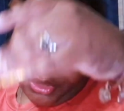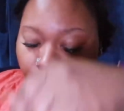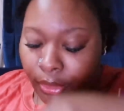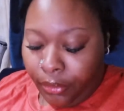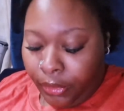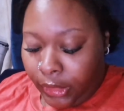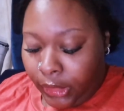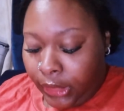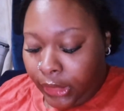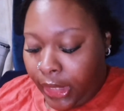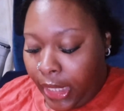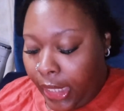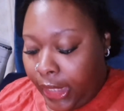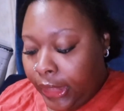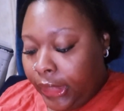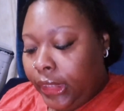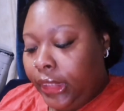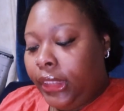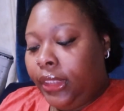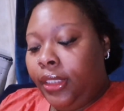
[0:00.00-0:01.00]
and it was nice.
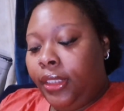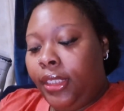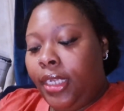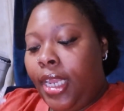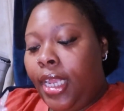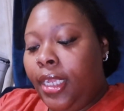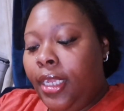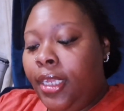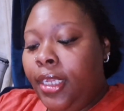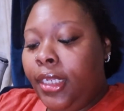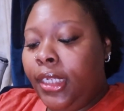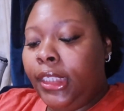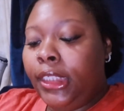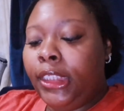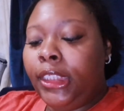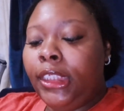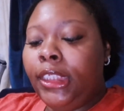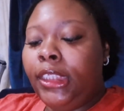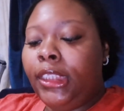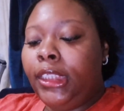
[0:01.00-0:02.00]
And it had a good
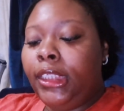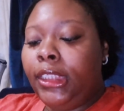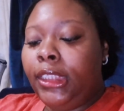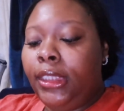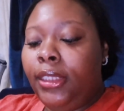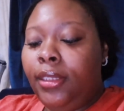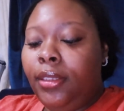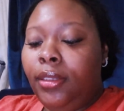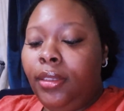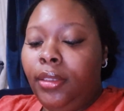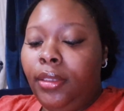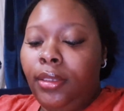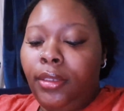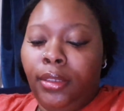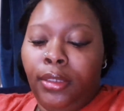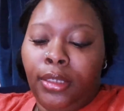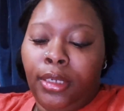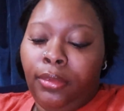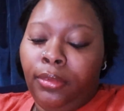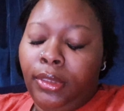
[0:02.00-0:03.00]
consistency.
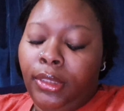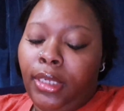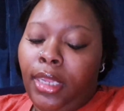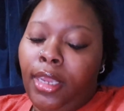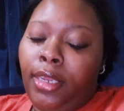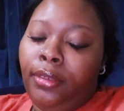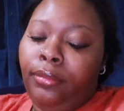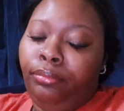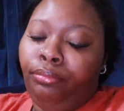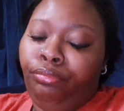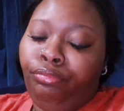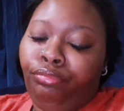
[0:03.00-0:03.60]
And I was like,